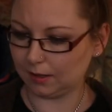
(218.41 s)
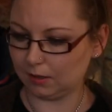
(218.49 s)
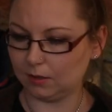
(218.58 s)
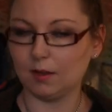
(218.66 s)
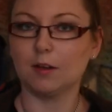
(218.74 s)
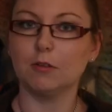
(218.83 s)

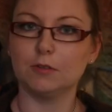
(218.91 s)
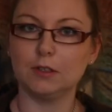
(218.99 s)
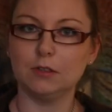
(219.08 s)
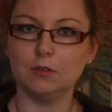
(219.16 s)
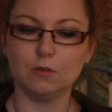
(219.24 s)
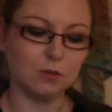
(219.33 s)

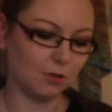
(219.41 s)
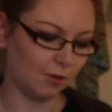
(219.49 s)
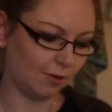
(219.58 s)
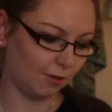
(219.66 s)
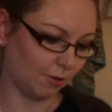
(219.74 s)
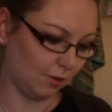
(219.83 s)
discontinued,
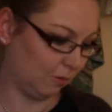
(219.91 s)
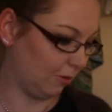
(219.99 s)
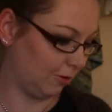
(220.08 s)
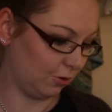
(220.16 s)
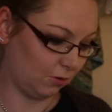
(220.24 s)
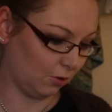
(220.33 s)
so it was
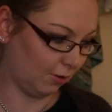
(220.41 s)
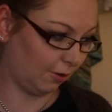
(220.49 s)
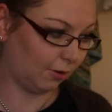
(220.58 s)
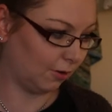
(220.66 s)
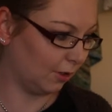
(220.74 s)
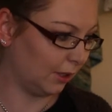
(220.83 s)

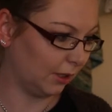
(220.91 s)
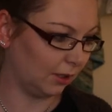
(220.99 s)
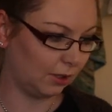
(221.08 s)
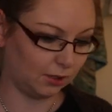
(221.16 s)
just like